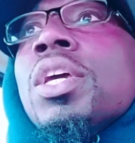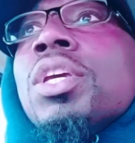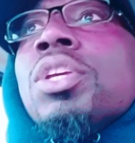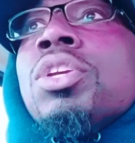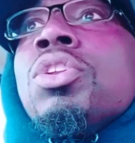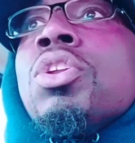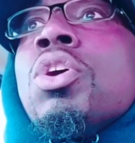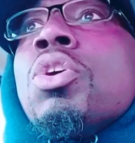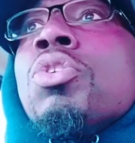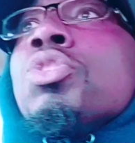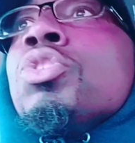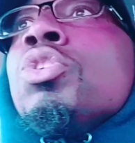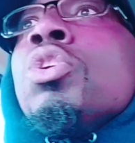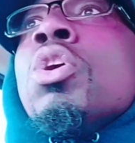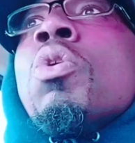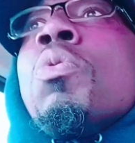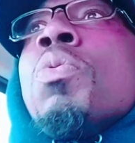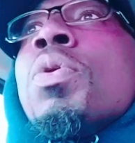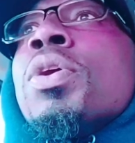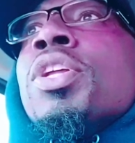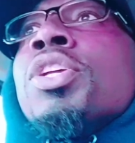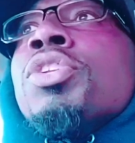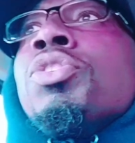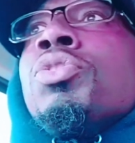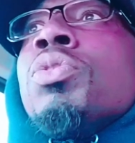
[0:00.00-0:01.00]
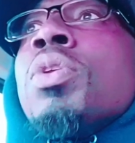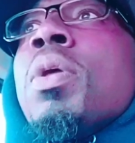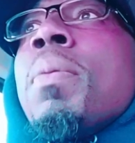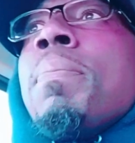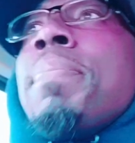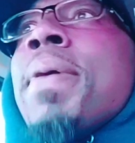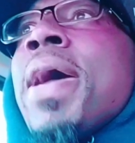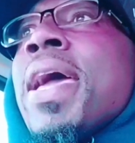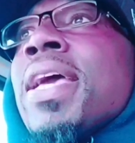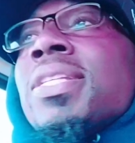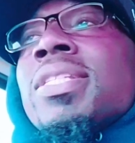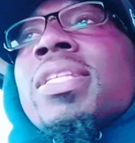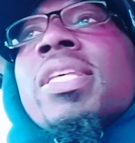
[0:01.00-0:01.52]
You know, you don't want to do the
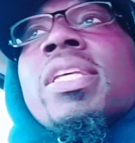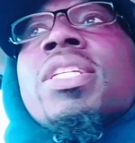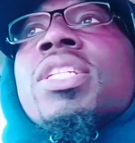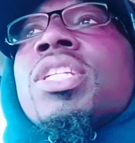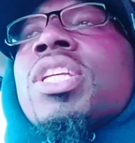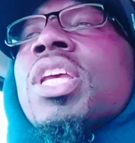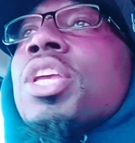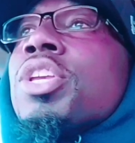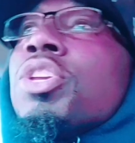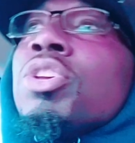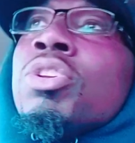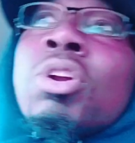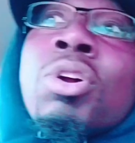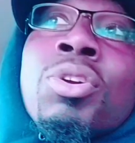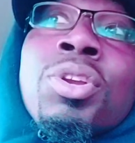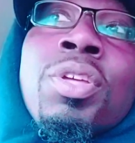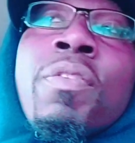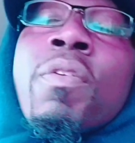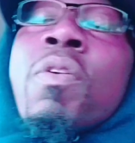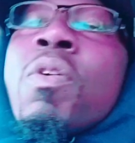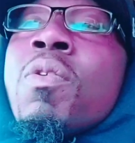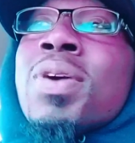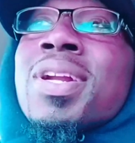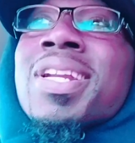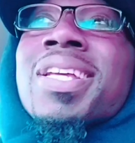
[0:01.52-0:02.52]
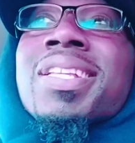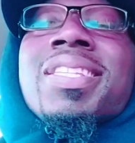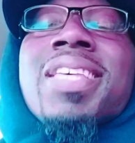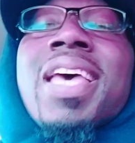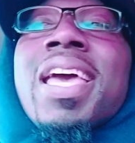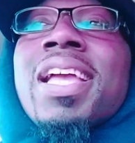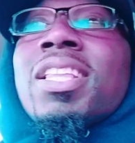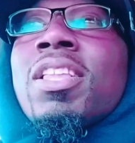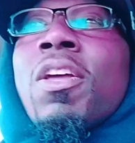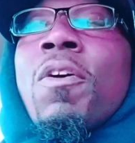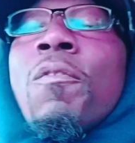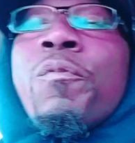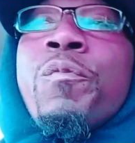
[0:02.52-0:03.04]
basic shit. You don't even want to
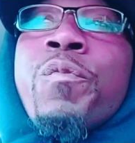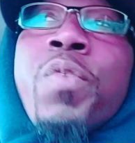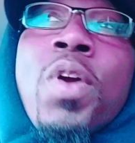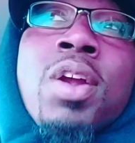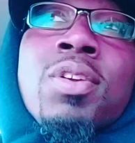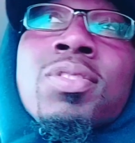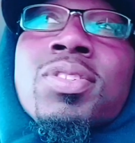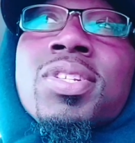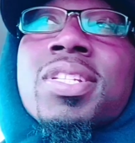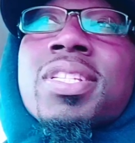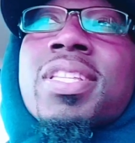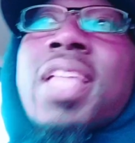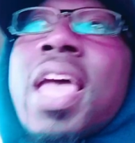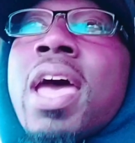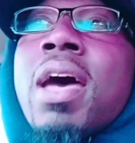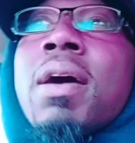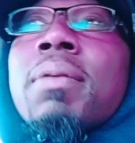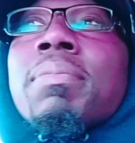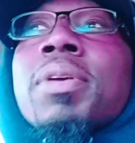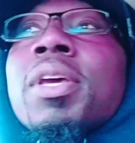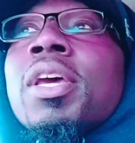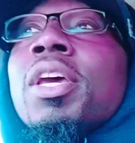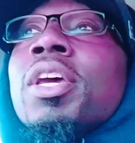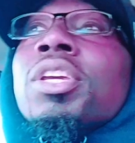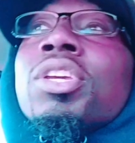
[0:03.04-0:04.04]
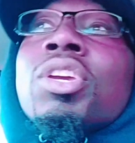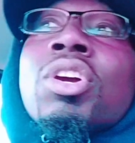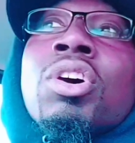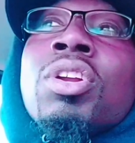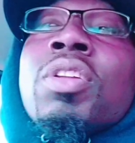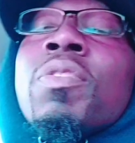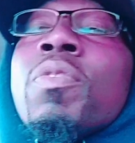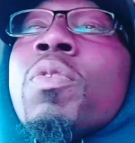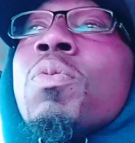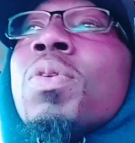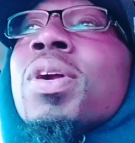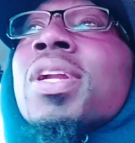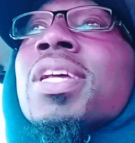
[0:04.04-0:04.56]
take the first step. You
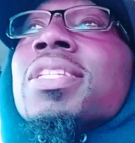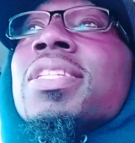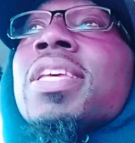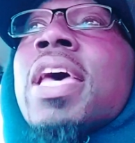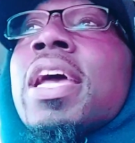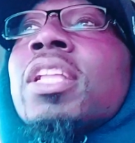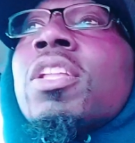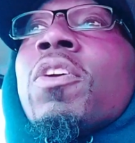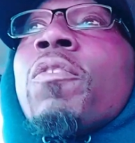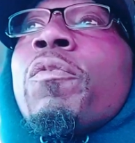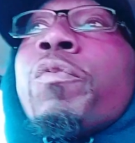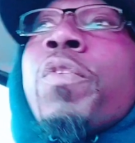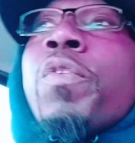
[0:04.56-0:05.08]
don't even want to take the